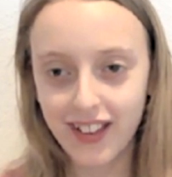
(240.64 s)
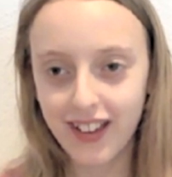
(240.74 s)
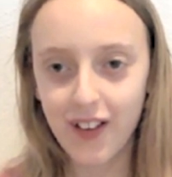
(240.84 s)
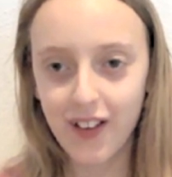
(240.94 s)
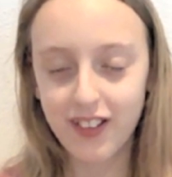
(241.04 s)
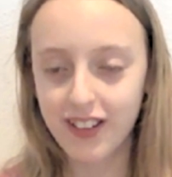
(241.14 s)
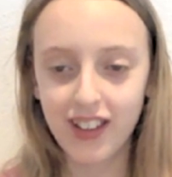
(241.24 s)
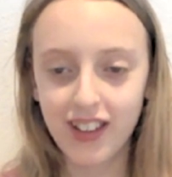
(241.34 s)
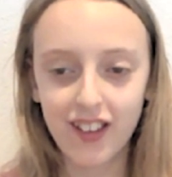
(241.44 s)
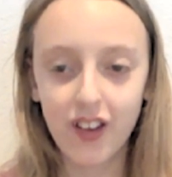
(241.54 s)
I wouldn't eat
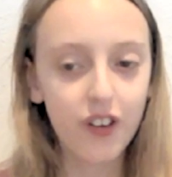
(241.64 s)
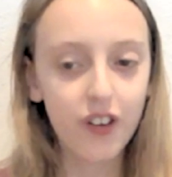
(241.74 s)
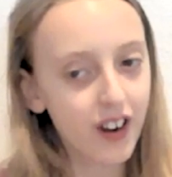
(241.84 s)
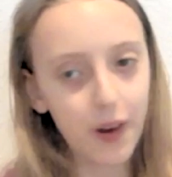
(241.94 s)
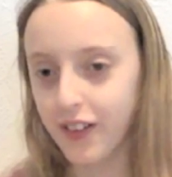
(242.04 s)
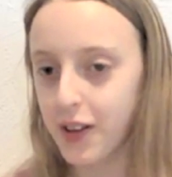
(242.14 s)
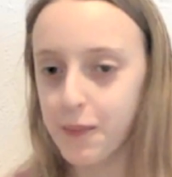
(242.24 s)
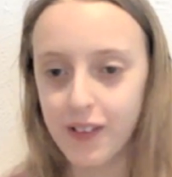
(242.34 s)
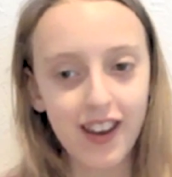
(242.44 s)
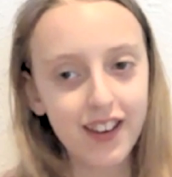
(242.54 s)
yogurt, I wouldn't eat
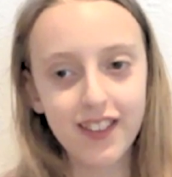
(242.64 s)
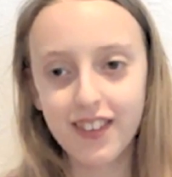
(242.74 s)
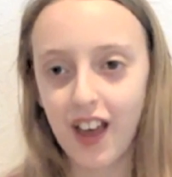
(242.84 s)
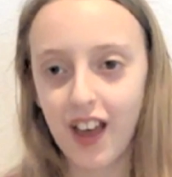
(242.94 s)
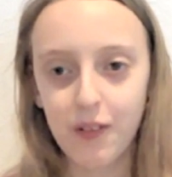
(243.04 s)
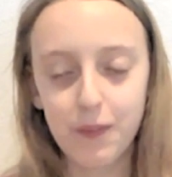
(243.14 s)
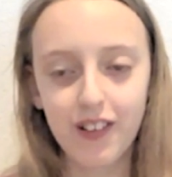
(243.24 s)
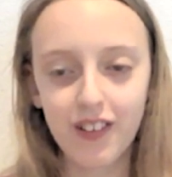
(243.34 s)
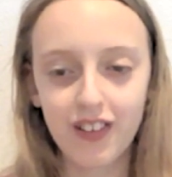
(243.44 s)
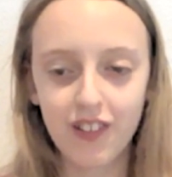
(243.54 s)
bananas, I would barely
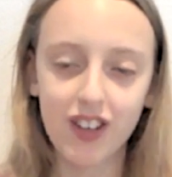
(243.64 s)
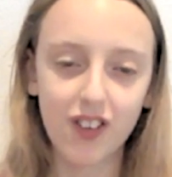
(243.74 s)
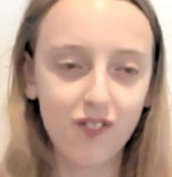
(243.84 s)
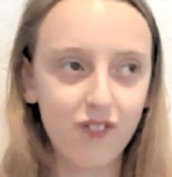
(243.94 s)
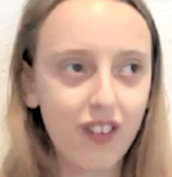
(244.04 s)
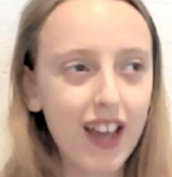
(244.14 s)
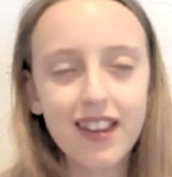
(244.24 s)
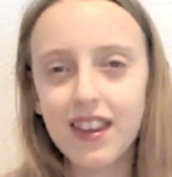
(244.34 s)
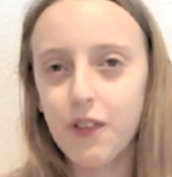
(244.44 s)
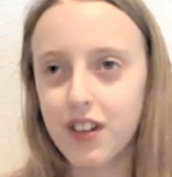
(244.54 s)
even eat, I guess I would
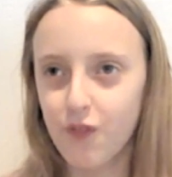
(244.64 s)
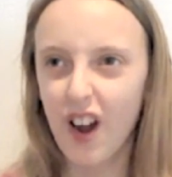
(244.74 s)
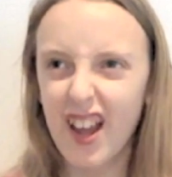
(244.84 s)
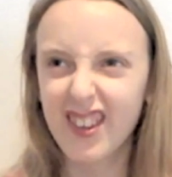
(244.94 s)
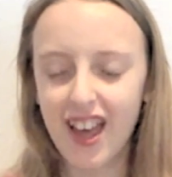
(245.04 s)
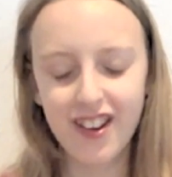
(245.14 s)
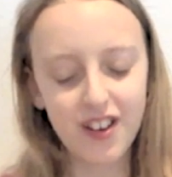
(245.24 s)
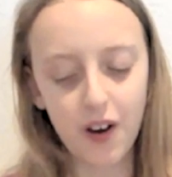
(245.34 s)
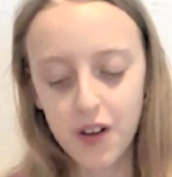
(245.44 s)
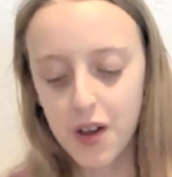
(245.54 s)
eat rice, I don't know.
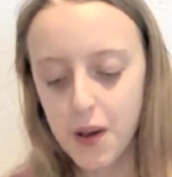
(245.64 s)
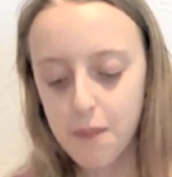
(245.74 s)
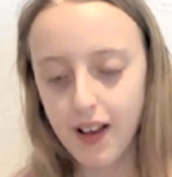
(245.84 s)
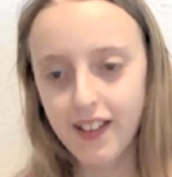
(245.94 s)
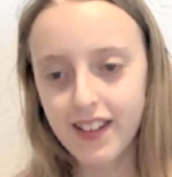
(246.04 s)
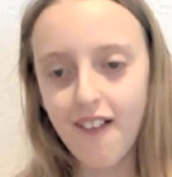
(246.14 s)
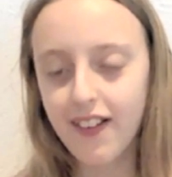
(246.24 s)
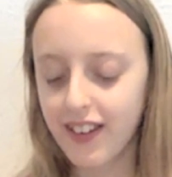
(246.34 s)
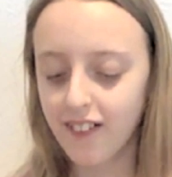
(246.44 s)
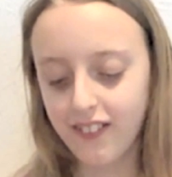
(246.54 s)
But now I
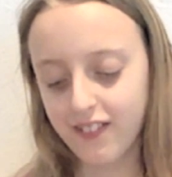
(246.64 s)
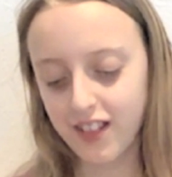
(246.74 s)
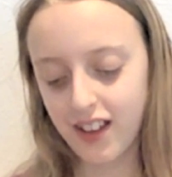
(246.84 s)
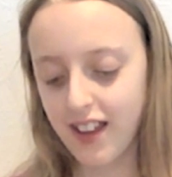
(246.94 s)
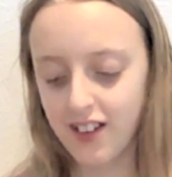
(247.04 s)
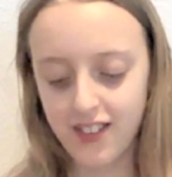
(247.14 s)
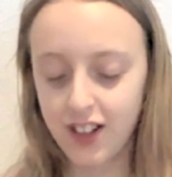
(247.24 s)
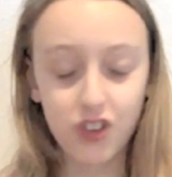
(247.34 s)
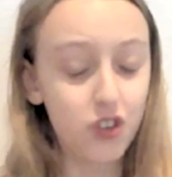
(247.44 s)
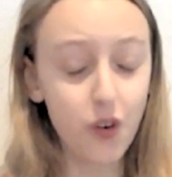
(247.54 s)
don't, I just
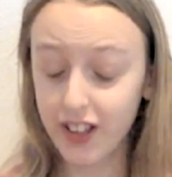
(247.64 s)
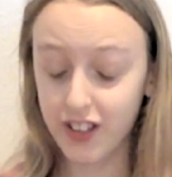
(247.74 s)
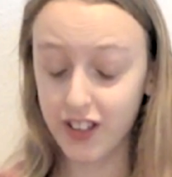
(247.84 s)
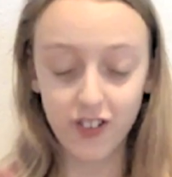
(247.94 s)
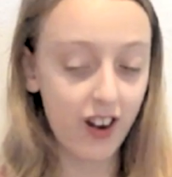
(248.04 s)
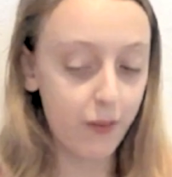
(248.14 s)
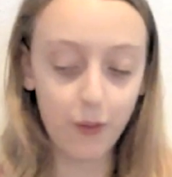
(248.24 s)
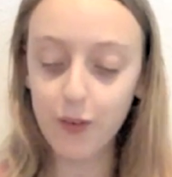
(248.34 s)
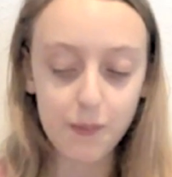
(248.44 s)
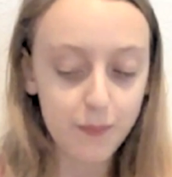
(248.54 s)
don't like yogurt, I won't
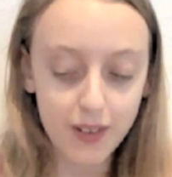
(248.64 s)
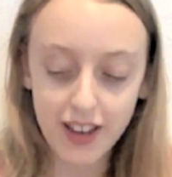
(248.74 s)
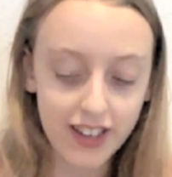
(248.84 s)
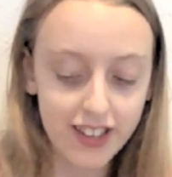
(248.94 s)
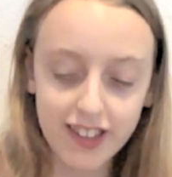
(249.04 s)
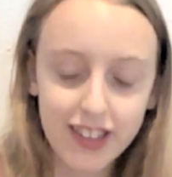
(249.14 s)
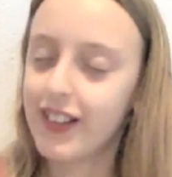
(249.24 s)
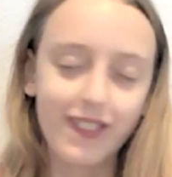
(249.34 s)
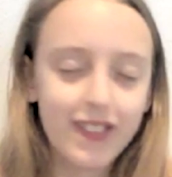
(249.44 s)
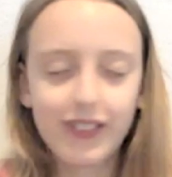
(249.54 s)
eat bananas,
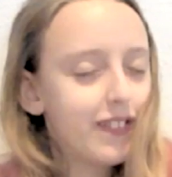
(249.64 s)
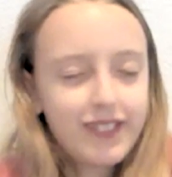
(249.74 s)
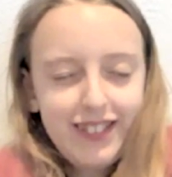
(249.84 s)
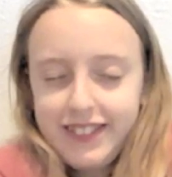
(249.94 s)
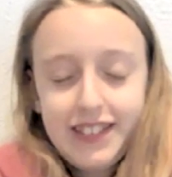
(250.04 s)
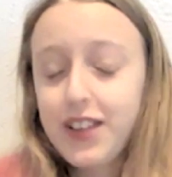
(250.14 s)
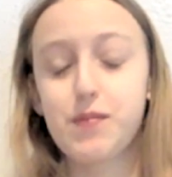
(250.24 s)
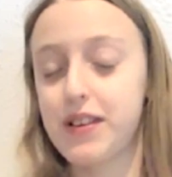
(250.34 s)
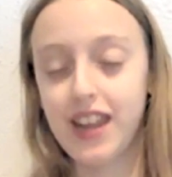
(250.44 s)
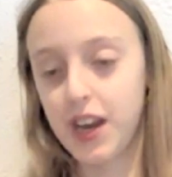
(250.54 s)
even
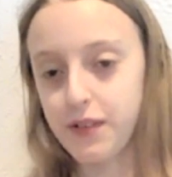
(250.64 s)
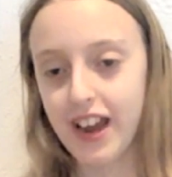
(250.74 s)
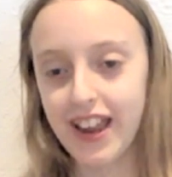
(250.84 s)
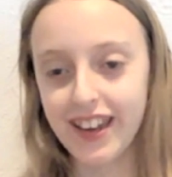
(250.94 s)
banana bread.